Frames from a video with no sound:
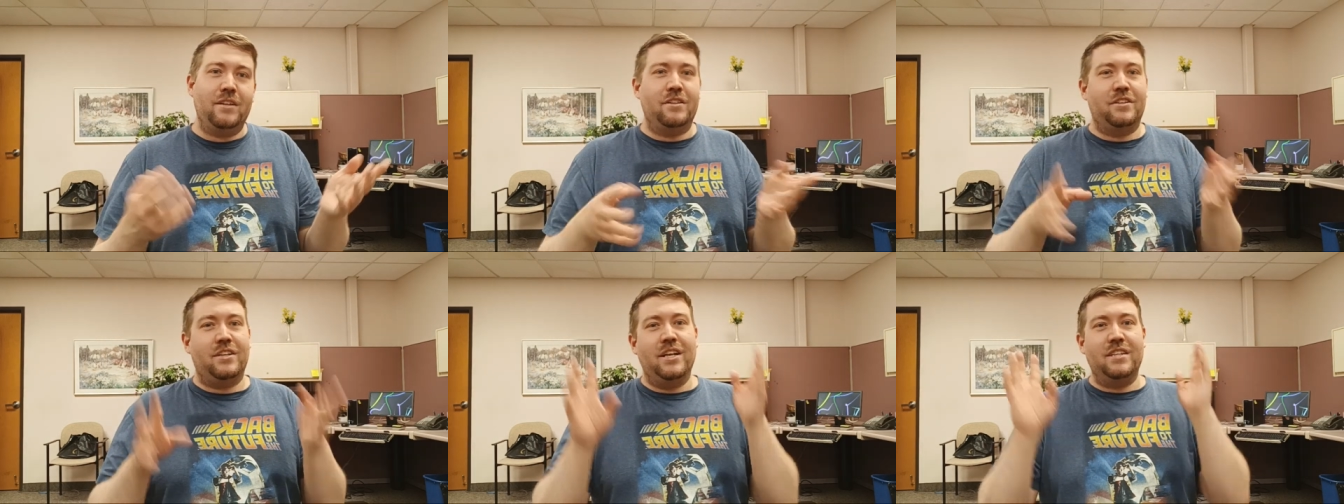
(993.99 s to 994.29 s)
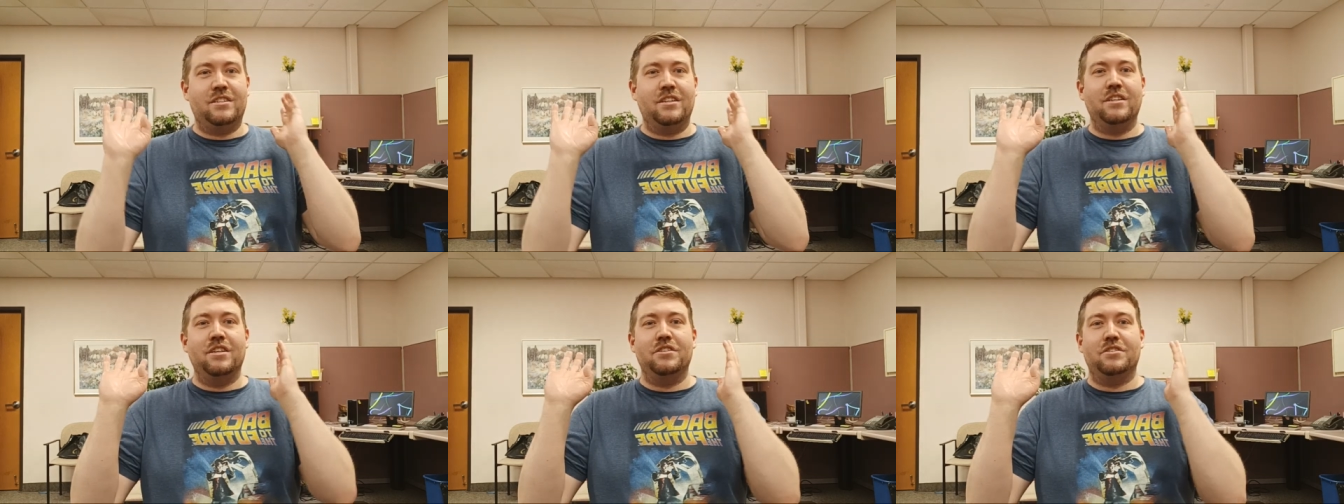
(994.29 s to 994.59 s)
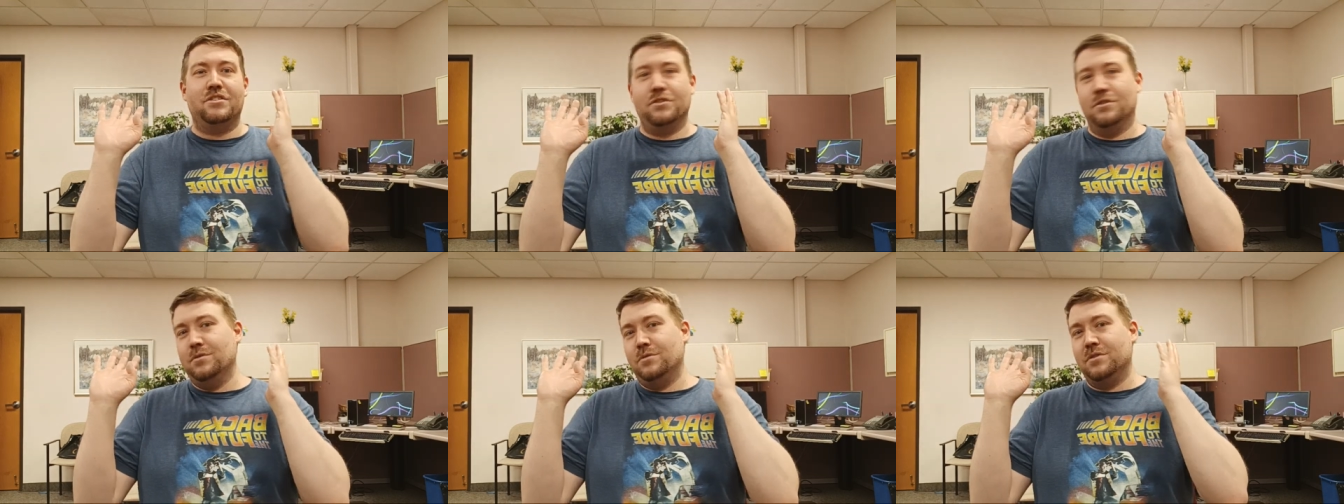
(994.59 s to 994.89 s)
Destiny
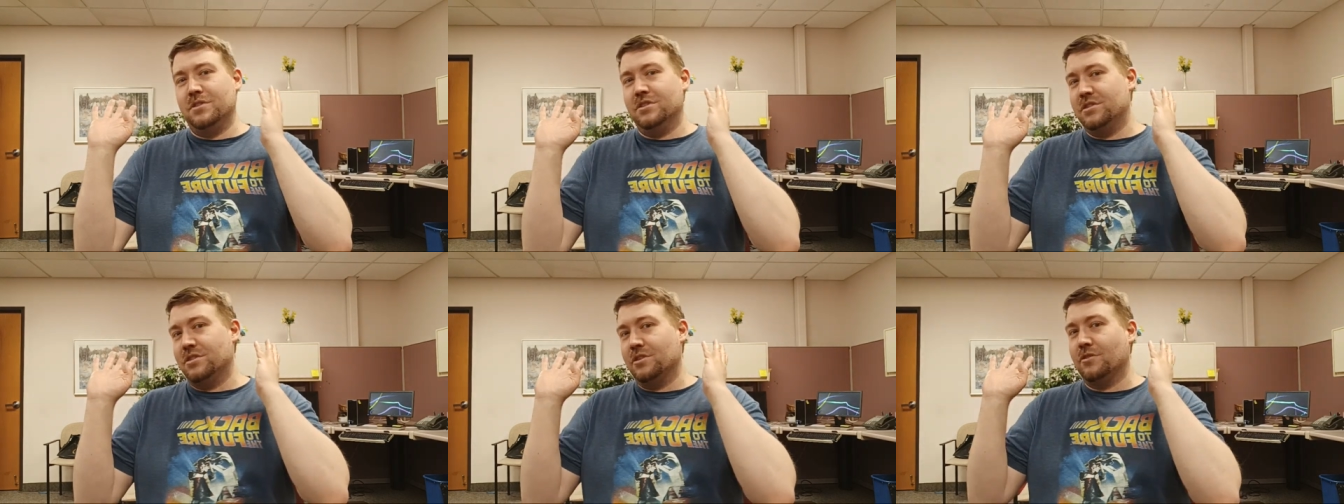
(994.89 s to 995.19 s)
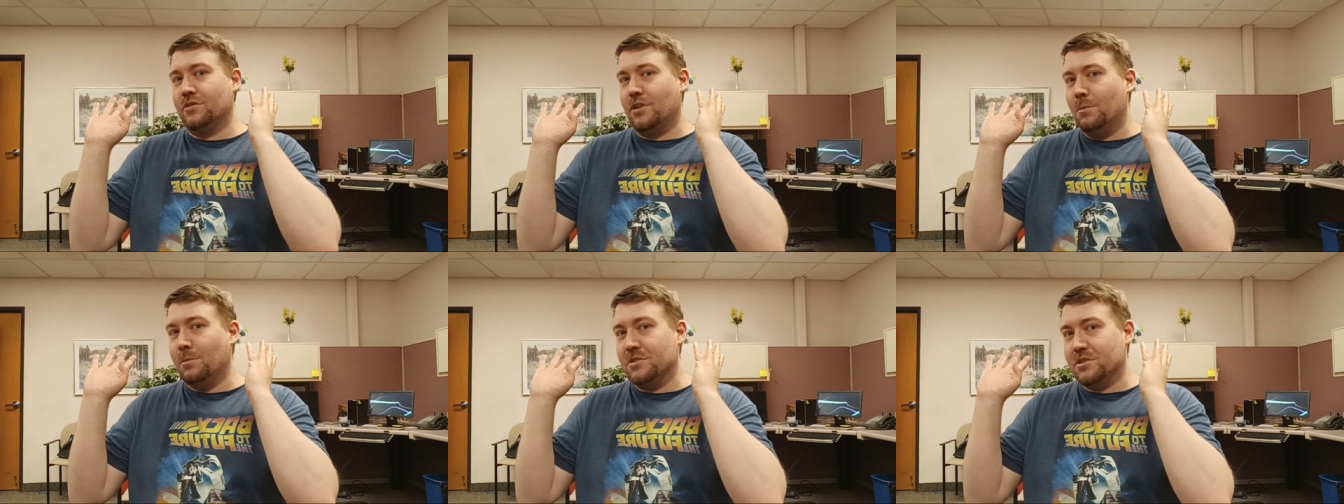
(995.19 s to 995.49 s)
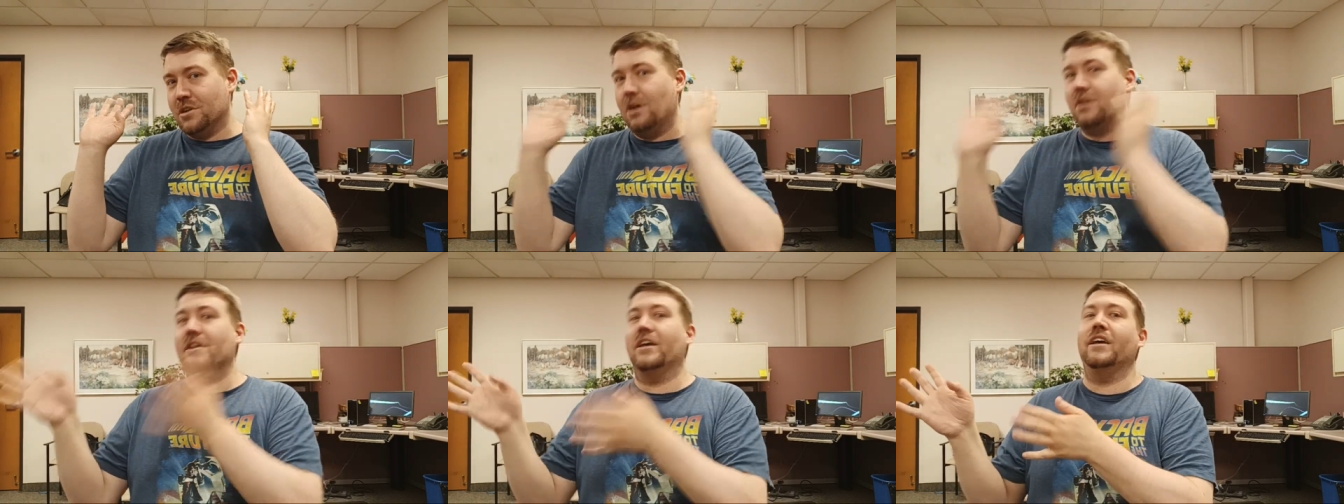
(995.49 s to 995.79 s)
Two deserves almost
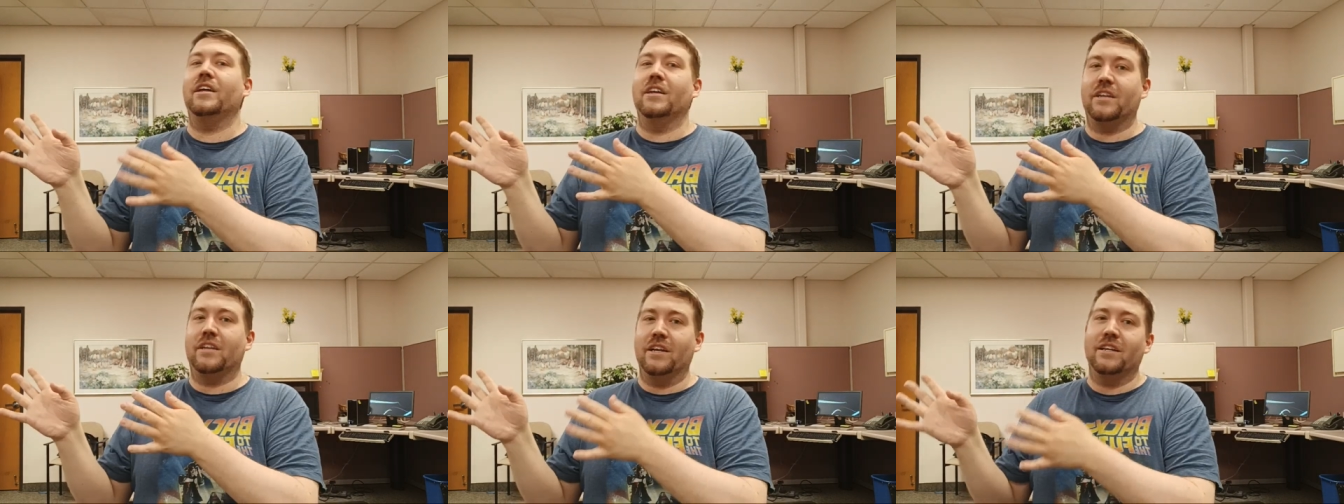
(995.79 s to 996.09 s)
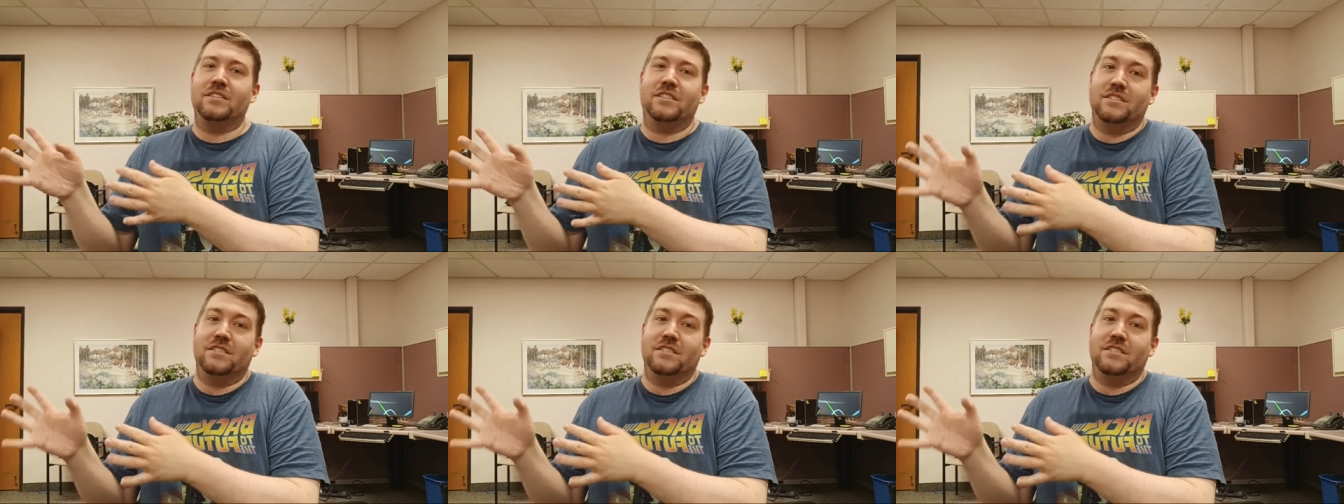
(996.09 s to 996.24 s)
all the hate it gets.